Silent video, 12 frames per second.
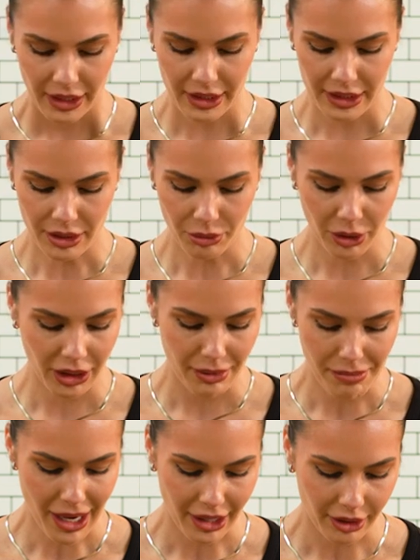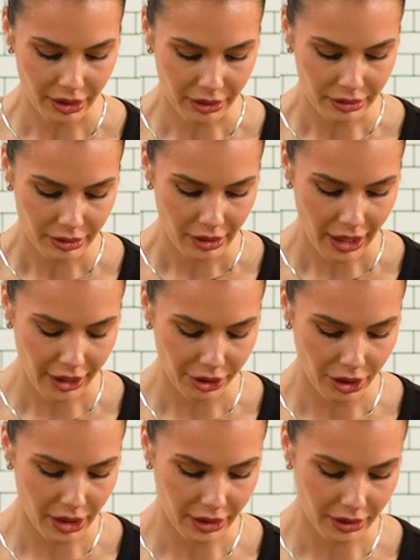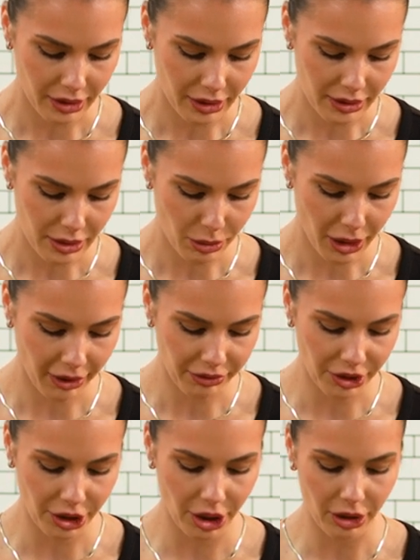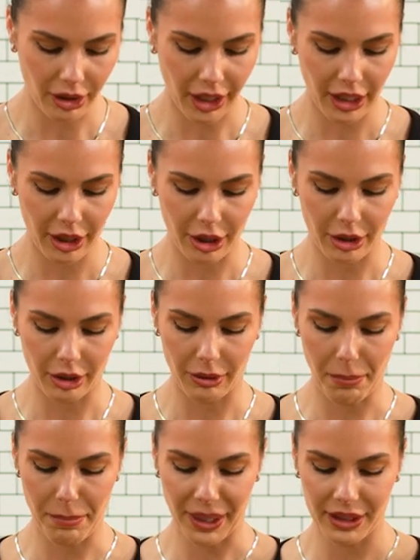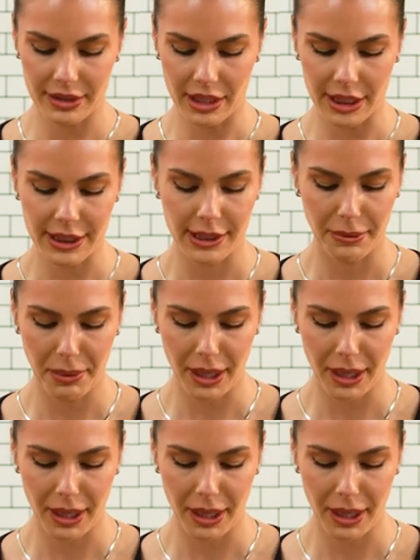It doesn't really matter how you cut these, whatever you like your bite size to